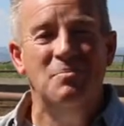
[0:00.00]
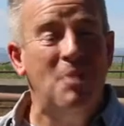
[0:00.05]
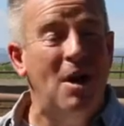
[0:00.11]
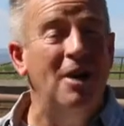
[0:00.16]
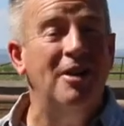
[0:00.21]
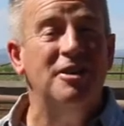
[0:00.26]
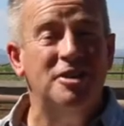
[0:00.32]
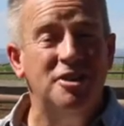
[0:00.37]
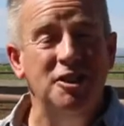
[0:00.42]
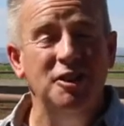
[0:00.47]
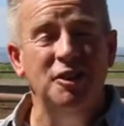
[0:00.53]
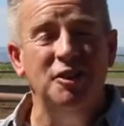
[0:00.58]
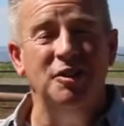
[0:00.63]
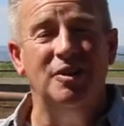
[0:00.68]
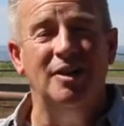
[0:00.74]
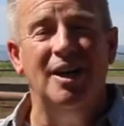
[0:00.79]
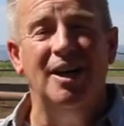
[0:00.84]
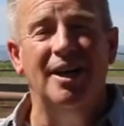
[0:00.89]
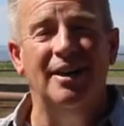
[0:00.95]
part
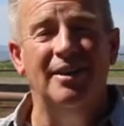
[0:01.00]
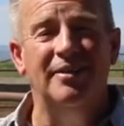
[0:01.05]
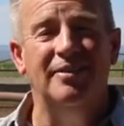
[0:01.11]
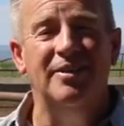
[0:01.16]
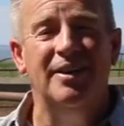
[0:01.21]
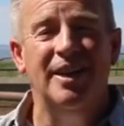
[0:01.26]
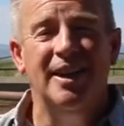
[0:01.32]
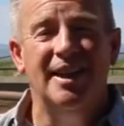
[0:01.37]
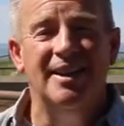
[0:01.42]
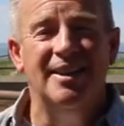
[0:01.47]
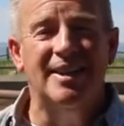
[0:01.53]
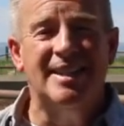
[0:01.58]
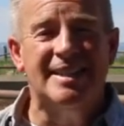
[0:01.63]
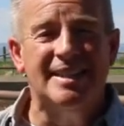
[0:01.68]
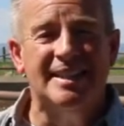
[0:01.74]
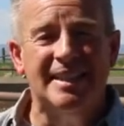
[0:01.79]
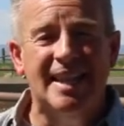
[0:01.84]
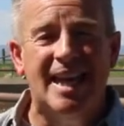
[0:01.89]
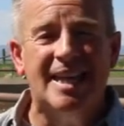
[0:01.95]
two of
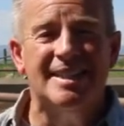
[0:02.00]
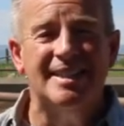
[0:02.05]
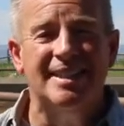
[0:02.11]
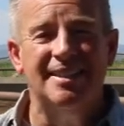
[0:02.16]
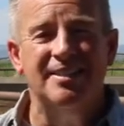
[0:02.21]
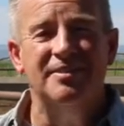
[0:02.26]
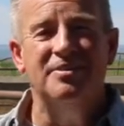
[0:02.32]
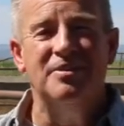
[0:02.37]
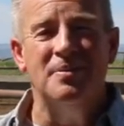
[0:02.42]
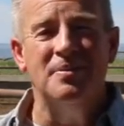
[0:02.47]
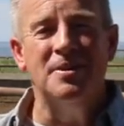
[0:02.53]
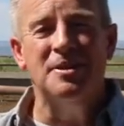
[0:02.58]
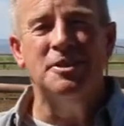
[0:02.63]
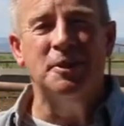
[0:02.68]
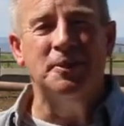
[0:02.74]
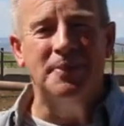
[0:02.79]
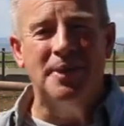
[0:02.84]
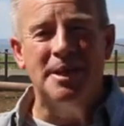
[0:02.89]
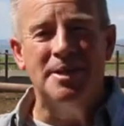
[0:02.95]
this lesson from the
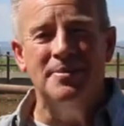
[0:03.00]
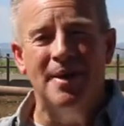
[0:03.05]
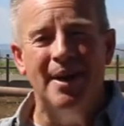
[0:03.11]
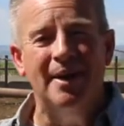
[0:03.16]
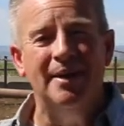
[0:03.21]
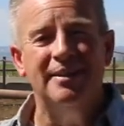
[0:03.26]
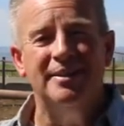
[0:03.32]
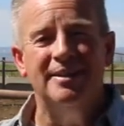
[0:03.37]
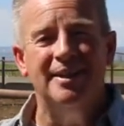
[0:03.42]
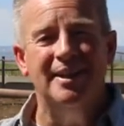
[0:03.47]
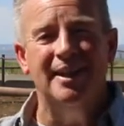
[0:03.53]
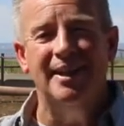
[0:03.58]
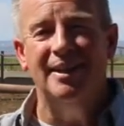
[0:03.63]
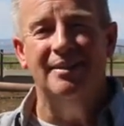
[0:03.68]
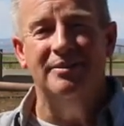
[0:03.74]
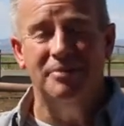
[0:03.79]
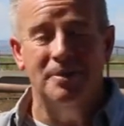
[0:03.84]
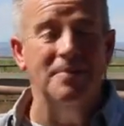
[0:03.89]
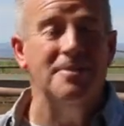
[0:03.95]
sermon on the mount
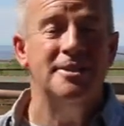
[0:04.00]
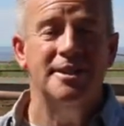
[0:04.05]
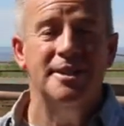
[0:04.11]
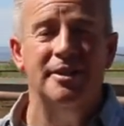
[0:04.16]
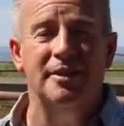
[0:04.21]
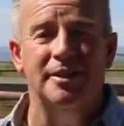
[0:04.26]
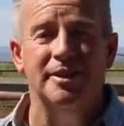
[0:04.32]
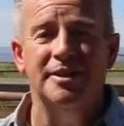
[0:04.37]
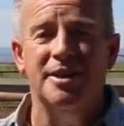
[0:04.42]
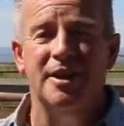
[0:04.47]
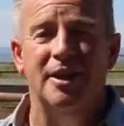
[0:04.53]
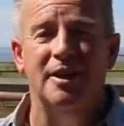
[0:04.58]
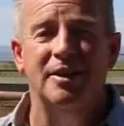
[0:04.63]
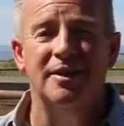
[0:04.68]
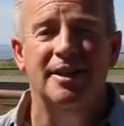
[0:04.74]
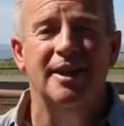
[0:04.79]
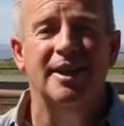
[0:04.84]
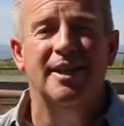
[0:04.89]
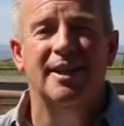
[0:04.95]
uh, from the series
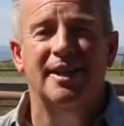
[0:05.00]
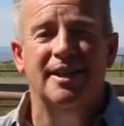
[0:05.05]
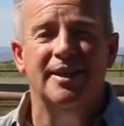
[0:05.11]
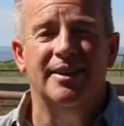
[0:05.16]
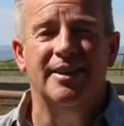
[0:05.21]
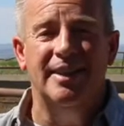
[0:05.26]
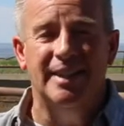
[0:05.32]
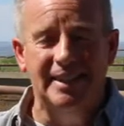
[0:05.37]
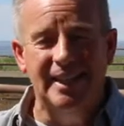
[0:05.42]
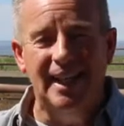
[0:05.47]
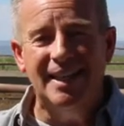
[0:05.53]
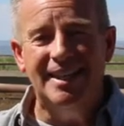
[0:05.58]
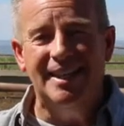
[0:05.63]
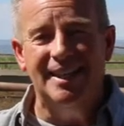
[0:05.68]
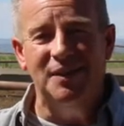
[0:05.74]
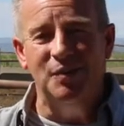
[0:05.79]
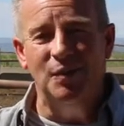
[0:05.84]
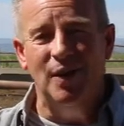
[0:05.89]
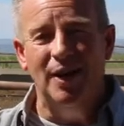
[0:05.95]
called the
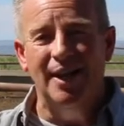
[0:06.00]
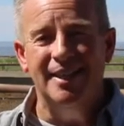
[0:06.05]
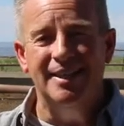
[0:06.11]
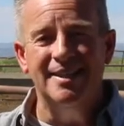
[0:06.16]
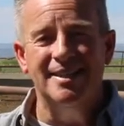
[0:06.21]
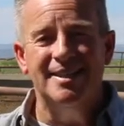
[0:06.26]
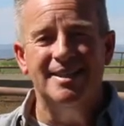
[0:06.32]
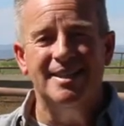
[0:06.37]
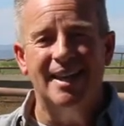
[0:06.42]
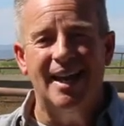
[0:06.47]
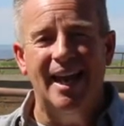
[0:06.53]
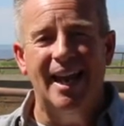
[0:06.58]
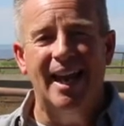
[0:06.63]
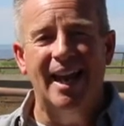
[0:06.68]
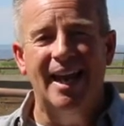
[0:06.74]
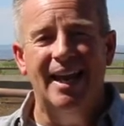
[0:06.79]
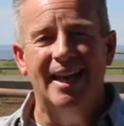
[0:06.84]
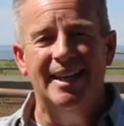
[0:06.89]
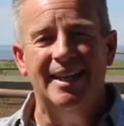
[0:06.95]
lucky ones
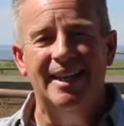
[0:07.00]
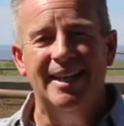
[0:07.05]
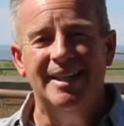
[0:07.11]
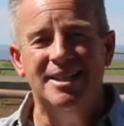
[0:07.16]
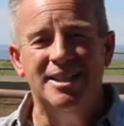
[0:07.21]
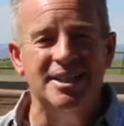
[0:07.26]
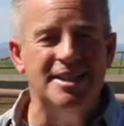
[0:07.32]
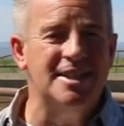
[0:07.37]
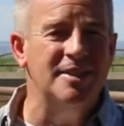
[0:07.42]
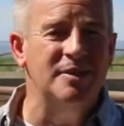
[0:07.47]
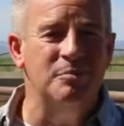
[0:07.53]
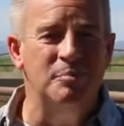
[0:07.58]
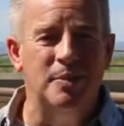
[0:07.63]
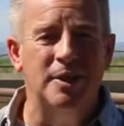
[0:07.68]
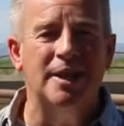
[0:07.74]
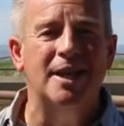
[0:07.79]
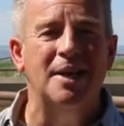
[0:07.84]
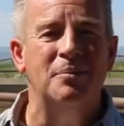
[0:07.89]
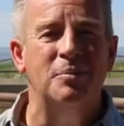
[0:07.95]
and uh, just to
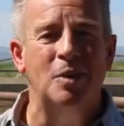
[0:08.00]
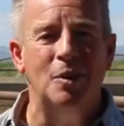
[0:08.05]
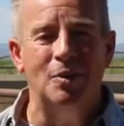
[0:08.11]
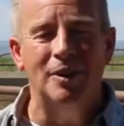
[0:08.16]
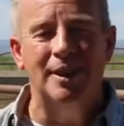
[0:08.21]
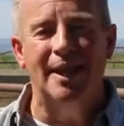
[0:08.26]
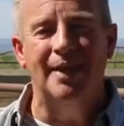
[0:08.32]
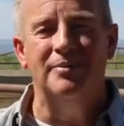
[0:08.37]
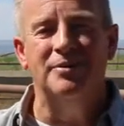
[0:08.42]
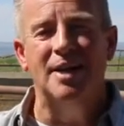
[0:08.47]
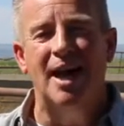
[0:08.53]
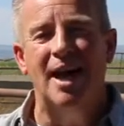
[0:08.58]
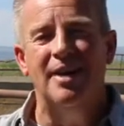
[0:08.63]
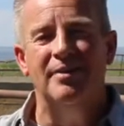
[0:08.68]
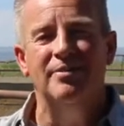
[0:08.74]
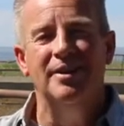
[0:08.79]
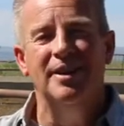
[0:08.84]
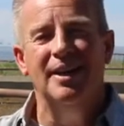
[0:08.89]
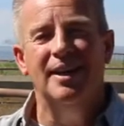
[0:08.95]
pick up where we left
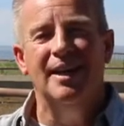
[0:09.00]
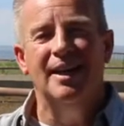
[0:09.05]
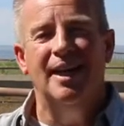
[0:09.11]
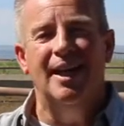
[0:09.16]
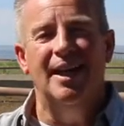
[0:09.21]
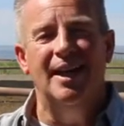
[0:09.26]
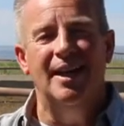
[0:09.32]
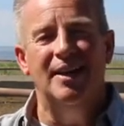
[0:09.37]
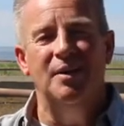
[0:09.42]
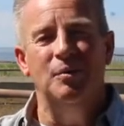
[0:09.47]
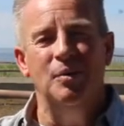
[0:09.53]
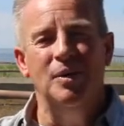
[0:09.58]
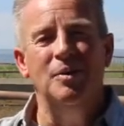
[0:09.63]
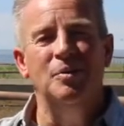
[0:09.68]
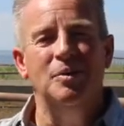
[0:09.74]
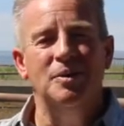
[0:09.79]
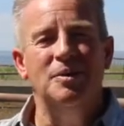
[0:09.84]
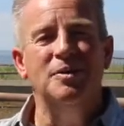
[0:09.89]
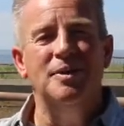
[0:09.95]
off uh,
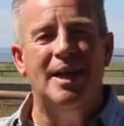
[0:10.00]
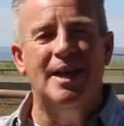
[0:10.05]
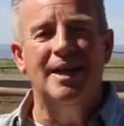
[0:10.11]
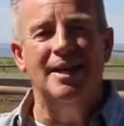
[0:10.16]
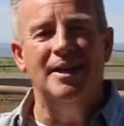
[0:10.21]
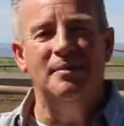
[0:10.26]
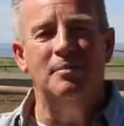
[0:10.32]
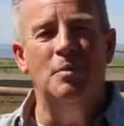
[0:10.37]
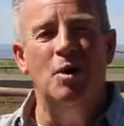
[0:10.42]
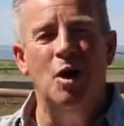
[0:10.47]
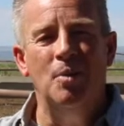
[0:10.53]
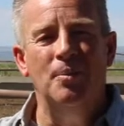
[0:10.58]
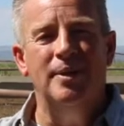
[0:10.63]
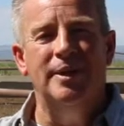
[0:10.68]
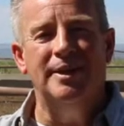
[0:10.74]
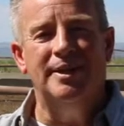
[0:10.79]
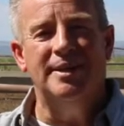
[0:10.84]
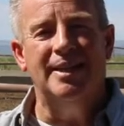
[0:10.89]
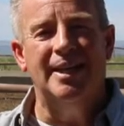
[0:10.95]
we will do that in a
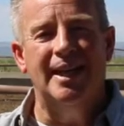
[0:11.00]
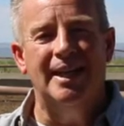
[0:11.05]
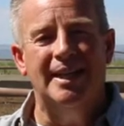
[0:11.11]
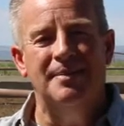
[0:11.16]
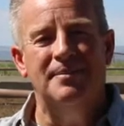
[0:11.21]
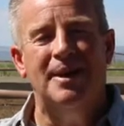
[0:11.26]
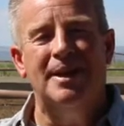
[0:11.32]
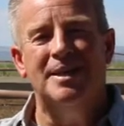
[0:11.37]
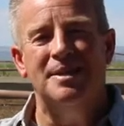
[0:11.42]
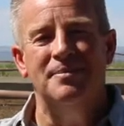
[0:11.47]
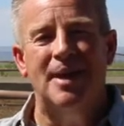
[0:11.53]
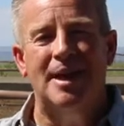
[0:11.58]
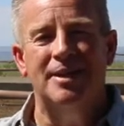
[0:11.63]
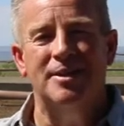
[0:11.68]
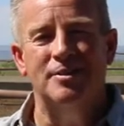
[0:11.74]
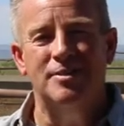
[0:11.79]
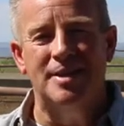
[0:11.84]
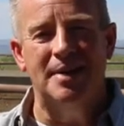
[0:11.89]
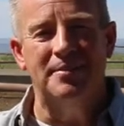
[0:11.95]
moment and get back to
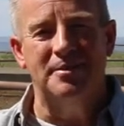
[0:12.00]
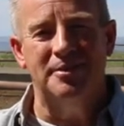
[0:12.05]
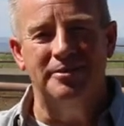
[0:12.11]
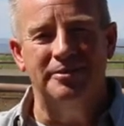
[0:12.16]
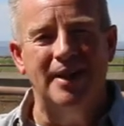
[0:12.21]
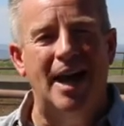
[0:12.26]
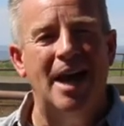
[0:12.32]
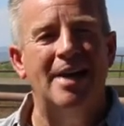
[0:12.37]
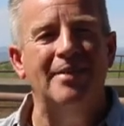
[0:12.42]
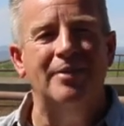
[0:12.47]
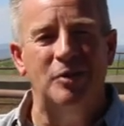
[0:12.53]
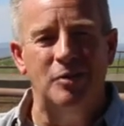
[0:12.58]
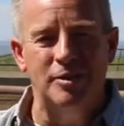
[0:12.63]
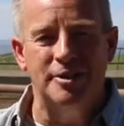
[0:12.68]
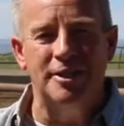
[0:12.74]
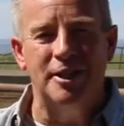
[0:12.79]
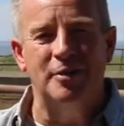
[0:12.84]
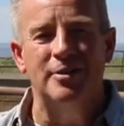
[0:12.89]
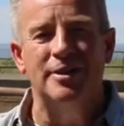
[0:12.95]
matthew chapter 5 i want to
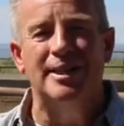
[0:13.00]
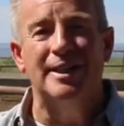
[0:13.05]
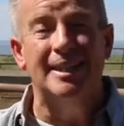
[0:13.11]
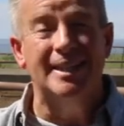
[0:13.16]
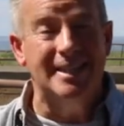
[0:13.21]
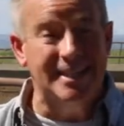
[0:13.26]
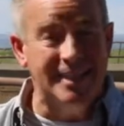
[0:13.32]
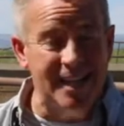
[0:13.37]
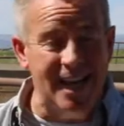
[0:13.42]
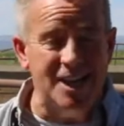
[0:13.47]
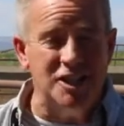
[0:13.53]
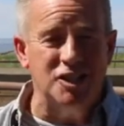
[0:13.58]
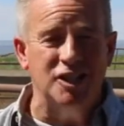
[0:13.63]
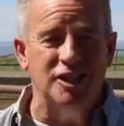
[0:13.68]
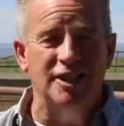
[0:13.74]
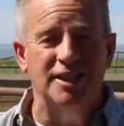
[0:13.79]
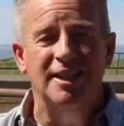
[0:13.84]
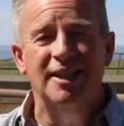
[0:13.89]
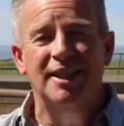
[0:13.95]
start with a
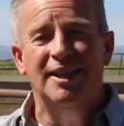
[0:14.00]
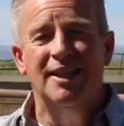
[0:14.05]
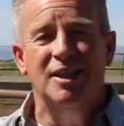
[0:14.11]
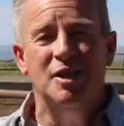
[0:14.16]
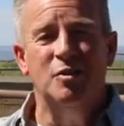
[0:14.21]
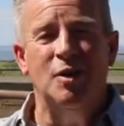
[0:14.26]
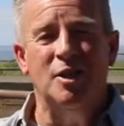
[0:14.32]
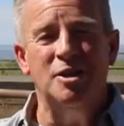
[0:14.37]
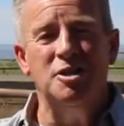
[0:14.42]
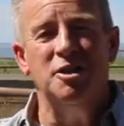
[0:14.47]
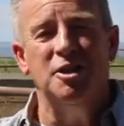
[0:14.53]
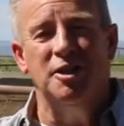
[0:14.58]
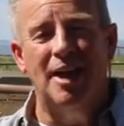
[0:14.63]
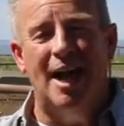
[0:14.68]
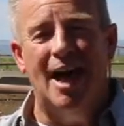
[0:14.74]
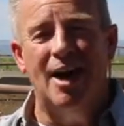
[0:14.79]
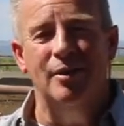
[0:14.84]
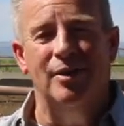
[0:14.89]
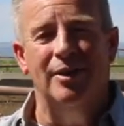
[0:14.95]
discussion question
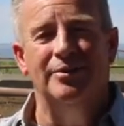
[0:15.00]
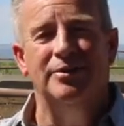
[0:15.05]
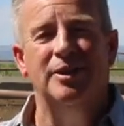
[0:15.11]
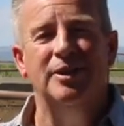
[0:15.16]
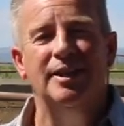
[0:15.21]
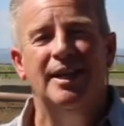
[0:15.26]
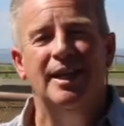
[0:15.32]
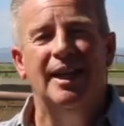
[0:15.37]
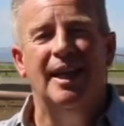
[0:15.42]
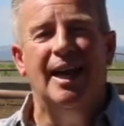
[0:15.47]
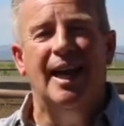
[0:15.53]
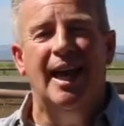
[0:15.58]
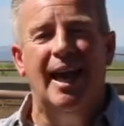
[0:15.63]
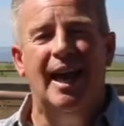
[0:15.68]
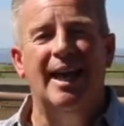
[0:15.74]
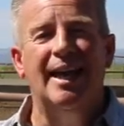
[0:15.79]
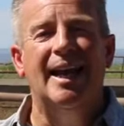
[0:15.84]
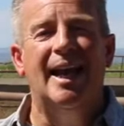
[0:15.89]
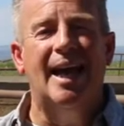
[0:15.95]
however
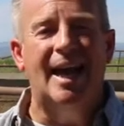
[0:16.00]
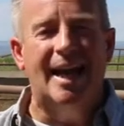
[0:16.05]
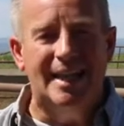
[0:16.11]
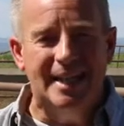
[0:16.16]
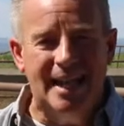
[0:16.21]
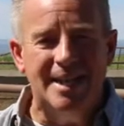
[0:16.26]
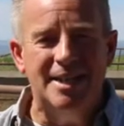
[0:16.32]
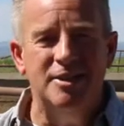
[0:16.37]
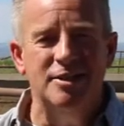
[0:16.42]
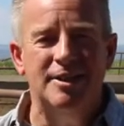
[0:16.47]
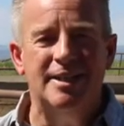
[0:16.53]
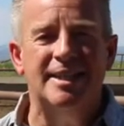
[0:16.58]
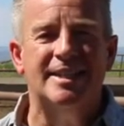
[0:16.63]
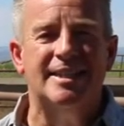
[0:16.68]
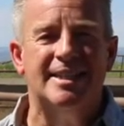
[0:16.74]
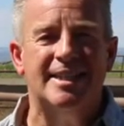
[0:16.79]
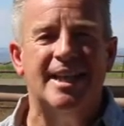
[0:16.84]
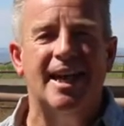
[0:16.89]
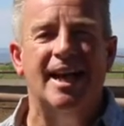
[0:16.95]
and i'd like you to
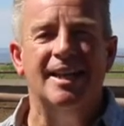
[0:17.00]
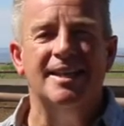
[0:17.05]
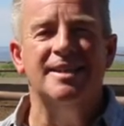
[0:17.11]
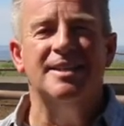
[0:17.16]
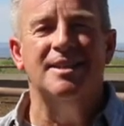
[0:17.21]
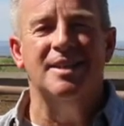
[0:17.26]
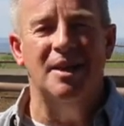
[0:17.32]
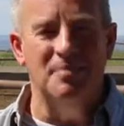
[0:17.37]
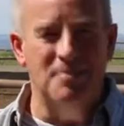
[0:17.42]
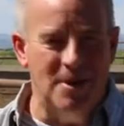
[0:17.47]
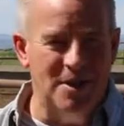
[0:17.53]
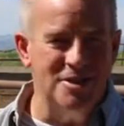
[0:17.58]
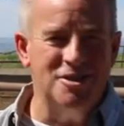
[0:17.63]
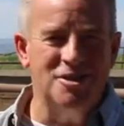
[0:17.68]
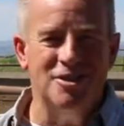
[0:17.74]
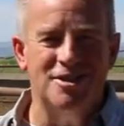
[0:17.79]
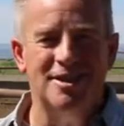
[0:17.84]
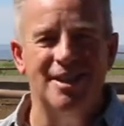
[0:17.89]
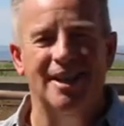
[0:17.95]
discuss
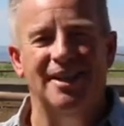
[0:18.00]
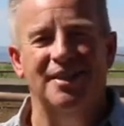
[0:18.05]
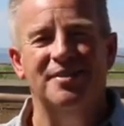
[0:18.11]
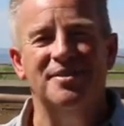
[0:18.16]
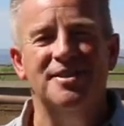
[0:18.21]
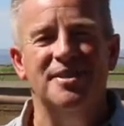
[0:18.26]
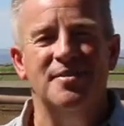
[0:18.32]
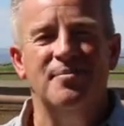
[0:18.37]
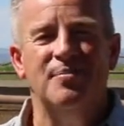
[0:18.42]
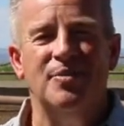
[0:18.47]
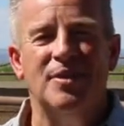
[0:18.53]
amongst yourselves